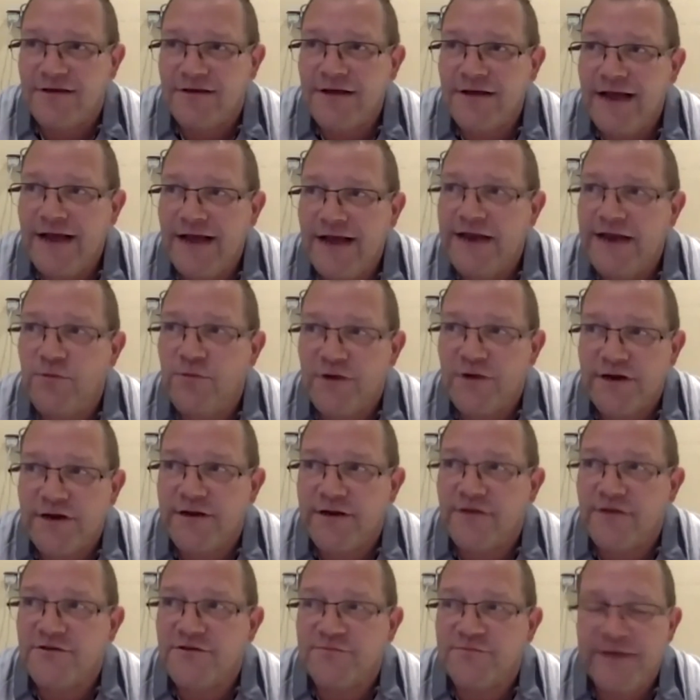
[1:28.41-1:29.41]
Anyone that
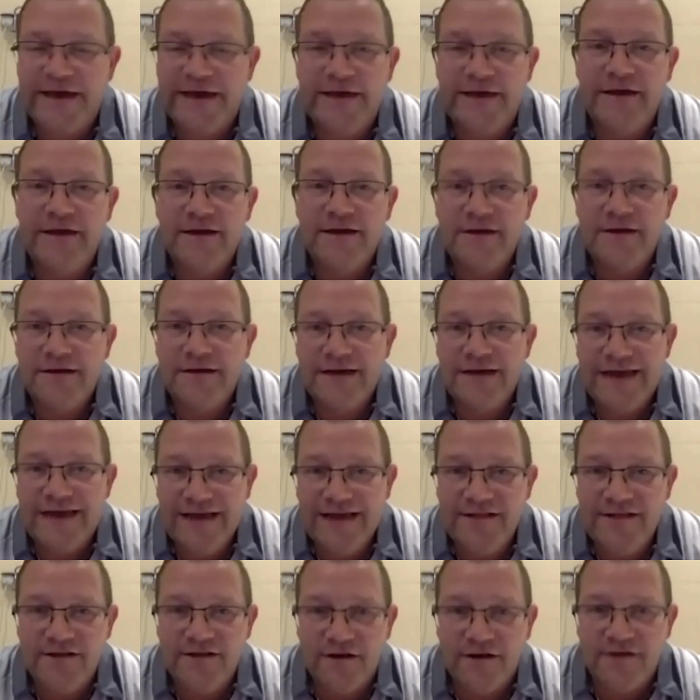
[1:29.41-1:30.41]
knows me
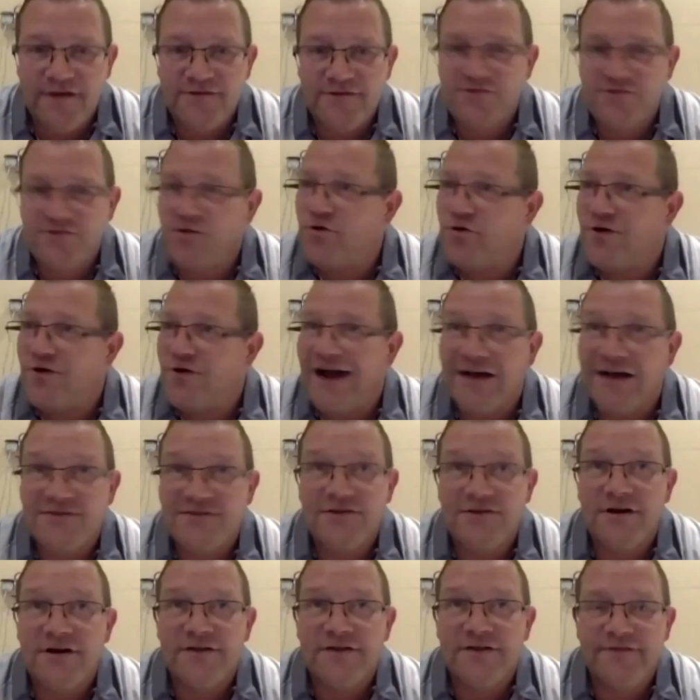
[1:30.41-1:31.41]
in darts or
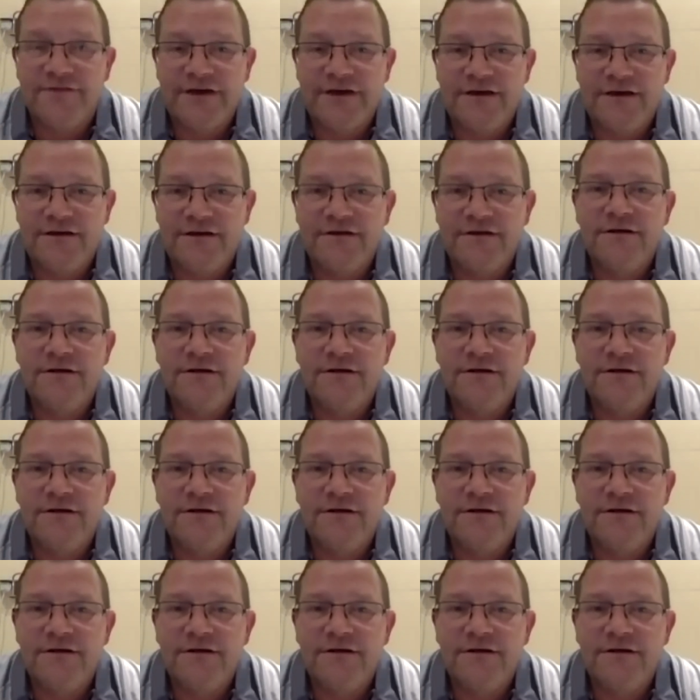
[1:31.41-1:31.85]
outside of it